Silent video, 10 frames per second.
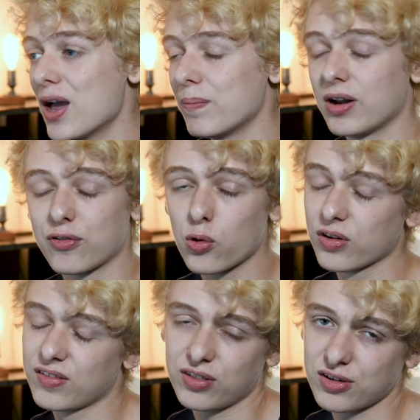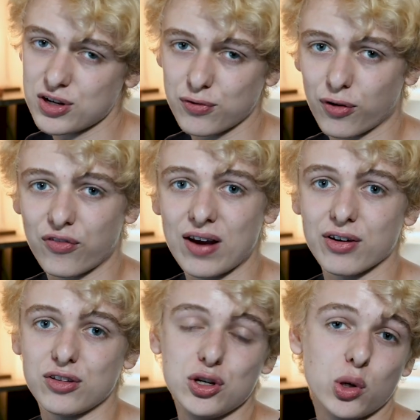But of course, if this is just for
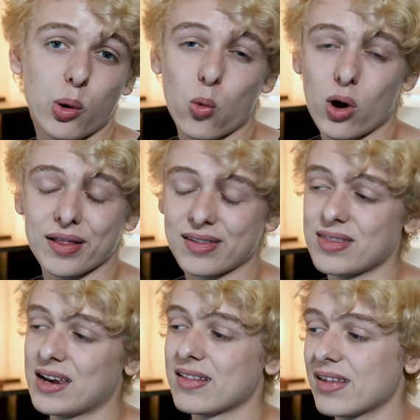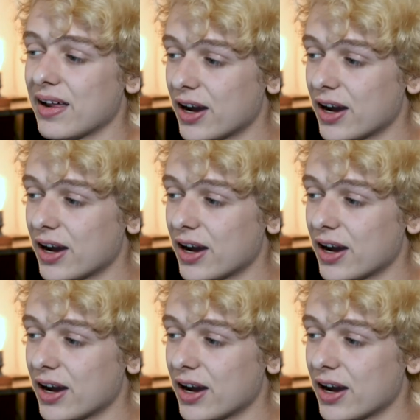favorites, you do it once and then it's set